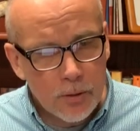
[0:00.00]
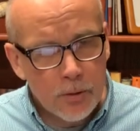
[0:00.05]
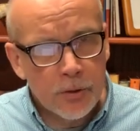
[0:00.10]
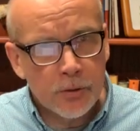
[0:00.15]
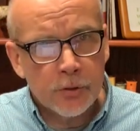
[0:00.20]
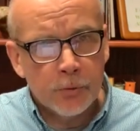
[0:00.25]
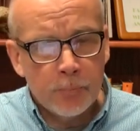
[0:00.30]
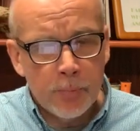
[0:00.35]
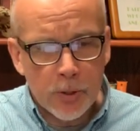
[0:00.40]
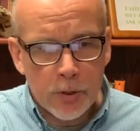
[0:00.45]
The
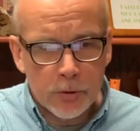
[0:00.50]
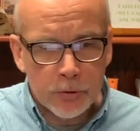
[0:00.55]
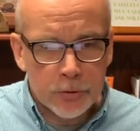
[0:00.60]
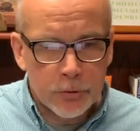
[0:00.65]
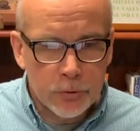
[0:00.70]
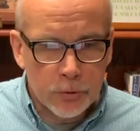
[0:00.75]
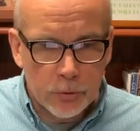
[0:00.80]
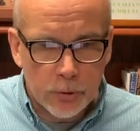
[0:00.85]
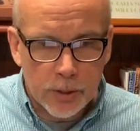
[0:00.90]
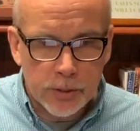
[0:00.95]
Spirit
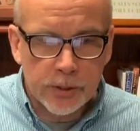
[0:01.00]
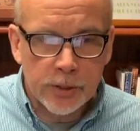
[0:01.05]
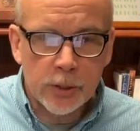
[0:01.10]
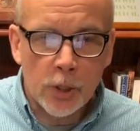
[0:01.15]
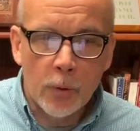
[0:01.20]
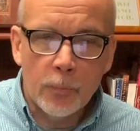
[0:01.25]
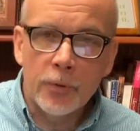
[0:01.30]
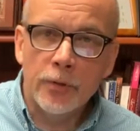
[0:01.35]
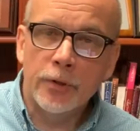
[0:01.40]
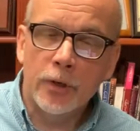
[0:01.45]
drew us. He
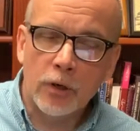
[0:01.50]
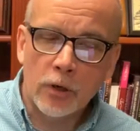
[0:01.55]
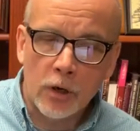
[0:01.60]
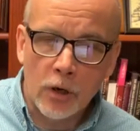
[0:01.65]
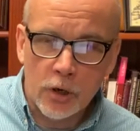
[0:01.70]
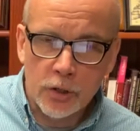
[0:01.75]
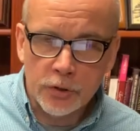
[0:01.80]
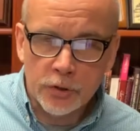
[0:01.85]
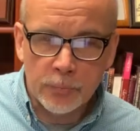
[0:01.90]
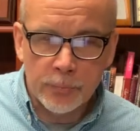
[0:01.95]
opened our
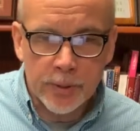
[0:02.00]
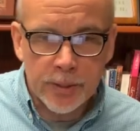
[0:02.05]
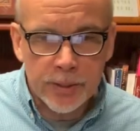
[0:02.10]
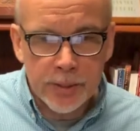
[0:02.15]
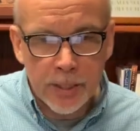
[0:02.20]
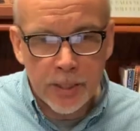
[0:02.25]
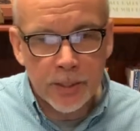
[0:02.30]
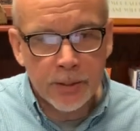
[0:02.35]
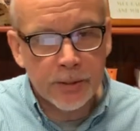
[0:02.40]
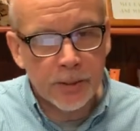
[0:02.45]
hearts and
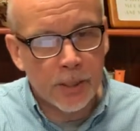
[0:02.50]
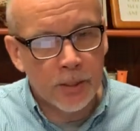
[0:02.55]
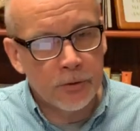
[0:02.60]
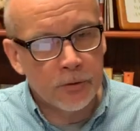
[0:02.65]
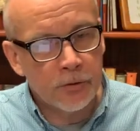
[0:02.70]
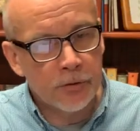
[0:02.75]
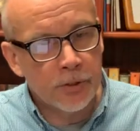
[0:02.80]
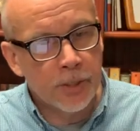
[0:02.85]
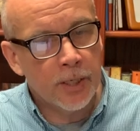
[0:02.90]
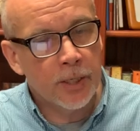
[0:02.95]
began to
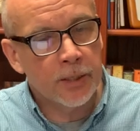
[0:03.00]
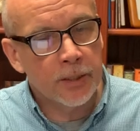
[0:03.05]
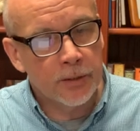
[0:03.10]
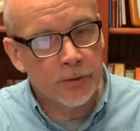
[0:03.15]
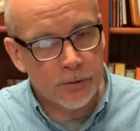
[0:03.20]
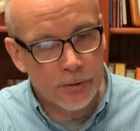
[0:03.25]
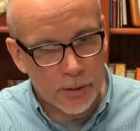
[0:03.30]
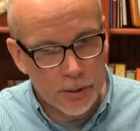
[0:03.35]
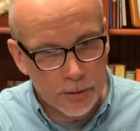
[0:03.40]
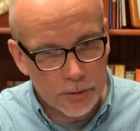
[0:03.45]
understand
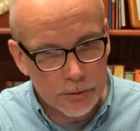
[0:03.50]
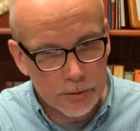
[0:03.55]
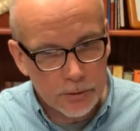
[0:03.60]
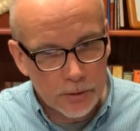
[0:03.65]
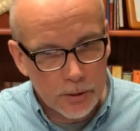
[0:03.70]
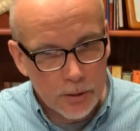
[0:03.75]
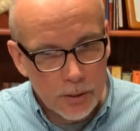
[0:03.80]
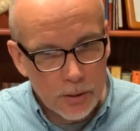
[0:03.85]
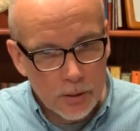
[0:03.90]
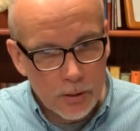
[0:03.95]
these things.
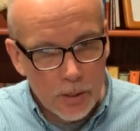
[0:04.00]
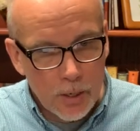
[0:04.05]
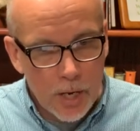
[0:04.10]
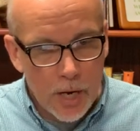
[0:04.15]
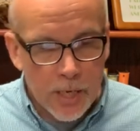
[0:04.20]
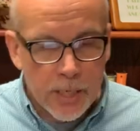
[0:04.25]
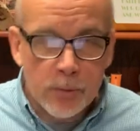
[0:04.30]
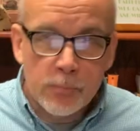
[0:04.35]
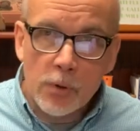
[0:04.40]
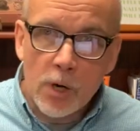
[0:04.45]

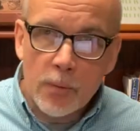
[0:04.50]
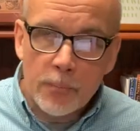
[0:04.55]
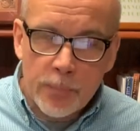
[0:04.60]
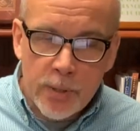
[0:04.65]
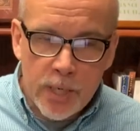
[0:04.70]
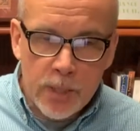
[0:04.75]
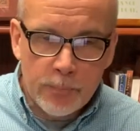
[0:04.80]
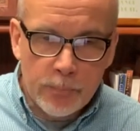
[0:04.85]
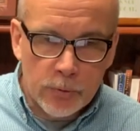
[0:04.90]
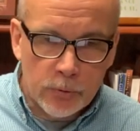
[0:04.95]
And he brought
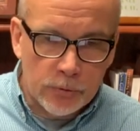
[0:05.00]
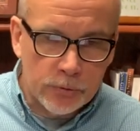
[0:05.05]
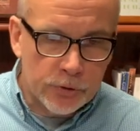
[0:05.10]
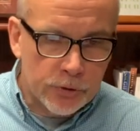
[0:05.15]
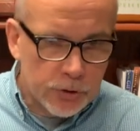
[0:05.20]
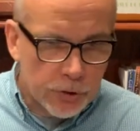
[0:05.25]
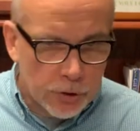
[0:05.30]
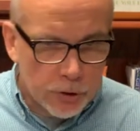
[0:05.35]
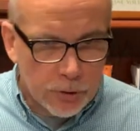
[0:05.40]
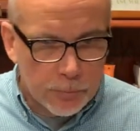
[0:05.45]
people and
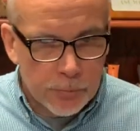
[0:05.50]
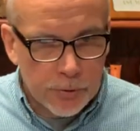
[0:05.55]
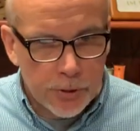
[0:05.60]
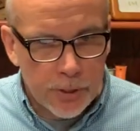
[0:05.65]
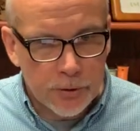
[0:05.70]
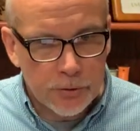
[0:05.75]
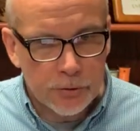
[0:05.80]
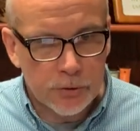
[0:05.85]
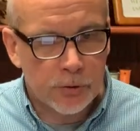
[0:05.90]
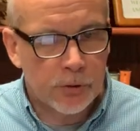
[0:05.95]

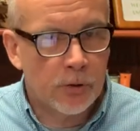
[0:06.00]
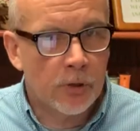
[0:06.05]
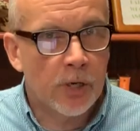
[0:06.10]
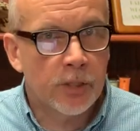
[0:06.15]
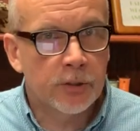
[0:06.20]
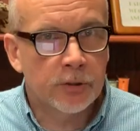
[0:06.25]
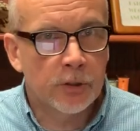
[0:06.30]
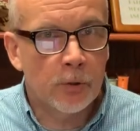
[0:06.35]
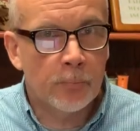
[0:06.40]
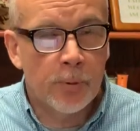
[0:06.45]
circumstances
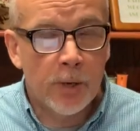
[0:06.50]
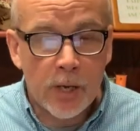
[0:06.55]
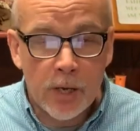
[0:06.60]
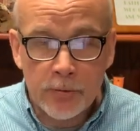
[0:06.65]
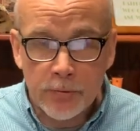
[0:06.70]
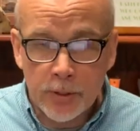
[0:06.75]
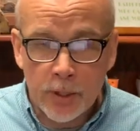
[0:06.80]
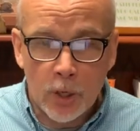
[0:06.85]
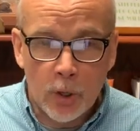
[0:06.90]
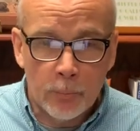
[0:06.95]
across our
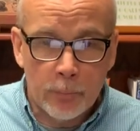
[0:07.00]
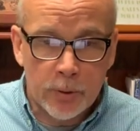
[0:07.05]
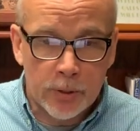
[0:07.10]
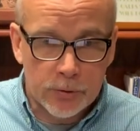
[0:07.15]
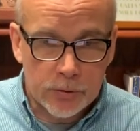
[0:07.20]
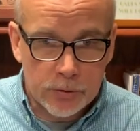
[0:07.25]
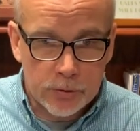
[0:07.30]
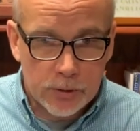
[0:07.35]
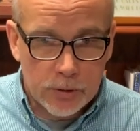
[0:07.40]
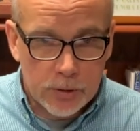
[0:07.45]
path to help
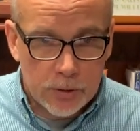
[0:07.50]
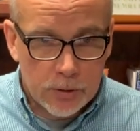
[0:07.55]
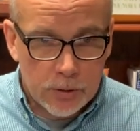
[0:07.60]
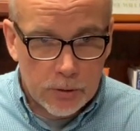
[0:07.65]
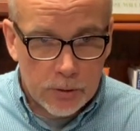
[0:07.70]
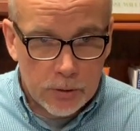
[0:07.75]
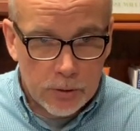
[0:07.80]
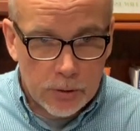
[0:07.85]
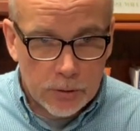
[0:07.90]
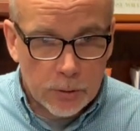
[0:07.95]
us,
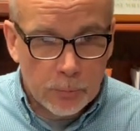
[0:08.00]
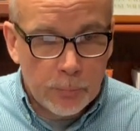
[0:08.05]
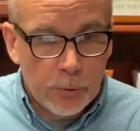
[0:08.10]
to